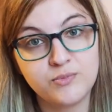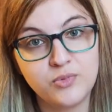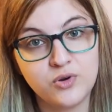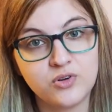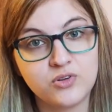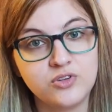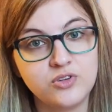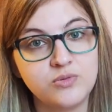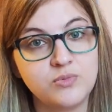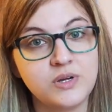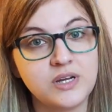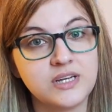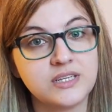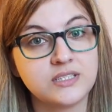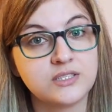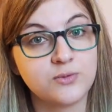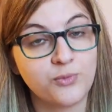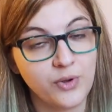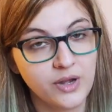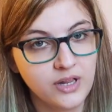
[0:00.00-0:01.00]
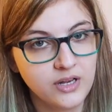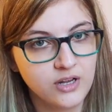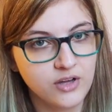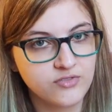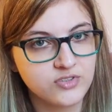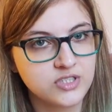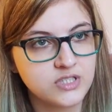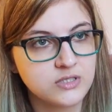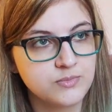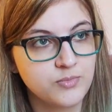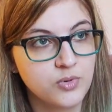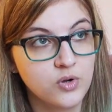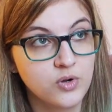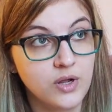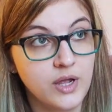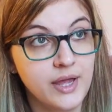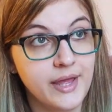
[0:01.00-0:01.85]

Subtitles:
booktubers really loves this book,